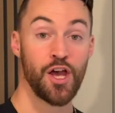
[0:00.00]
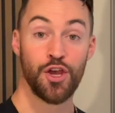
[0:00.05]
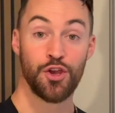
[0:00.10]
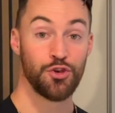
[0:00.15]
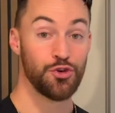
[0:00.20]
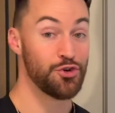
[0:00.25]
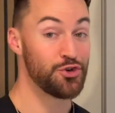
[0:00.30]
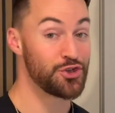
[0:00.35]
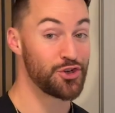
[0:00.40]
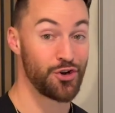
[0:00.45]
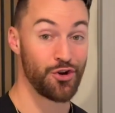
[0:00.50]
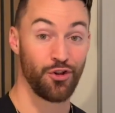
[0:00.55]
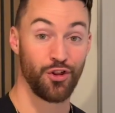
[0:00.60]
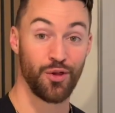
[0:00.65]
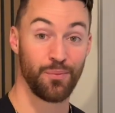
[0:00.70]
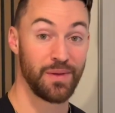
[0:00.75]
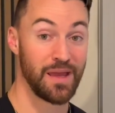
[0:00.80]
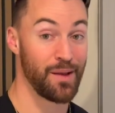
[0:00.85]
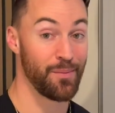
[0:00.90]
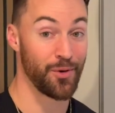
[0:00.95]
you should only
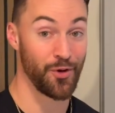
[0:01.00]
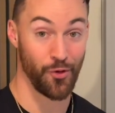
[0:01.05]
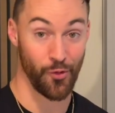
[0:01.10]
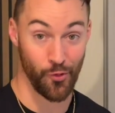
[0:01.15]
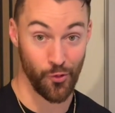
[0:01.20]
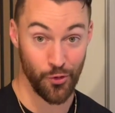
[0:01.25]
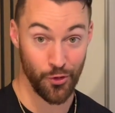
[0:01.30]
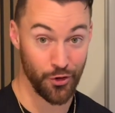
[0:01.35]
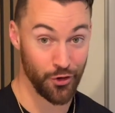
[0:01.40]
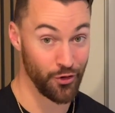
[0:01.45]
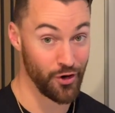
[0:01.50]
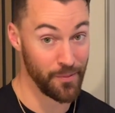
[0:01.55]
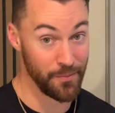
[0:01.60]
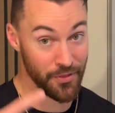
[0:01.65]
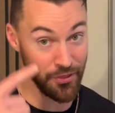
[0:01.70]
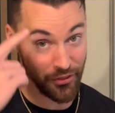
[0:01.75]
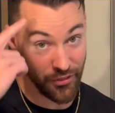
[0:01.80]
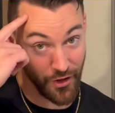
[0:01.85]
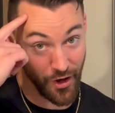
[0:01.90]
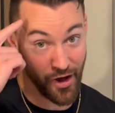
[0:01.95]
be able to order up
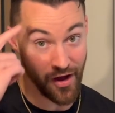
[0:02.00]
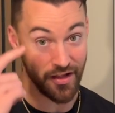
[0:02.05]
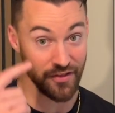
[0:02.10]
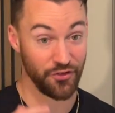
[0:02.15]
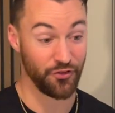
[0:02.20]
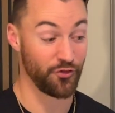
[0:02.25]
thoughts